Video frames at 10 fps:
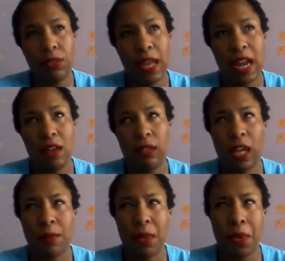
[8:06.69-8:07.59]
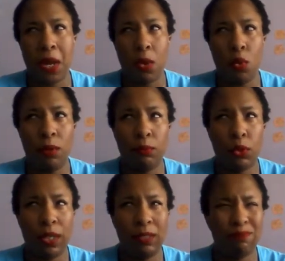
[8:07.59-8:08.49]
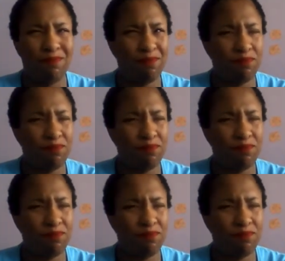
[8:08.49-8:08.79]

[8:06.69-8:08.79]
that have like maybe 1.50,